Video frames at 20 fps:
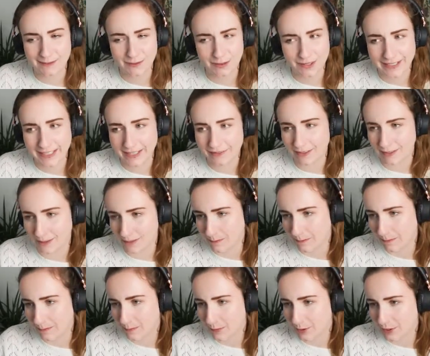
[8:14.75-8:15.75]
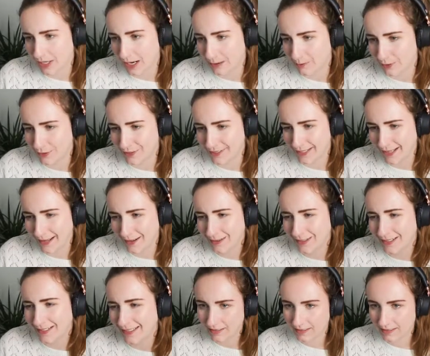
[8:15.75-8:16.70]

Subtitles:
I'm going to give her some pajamas though.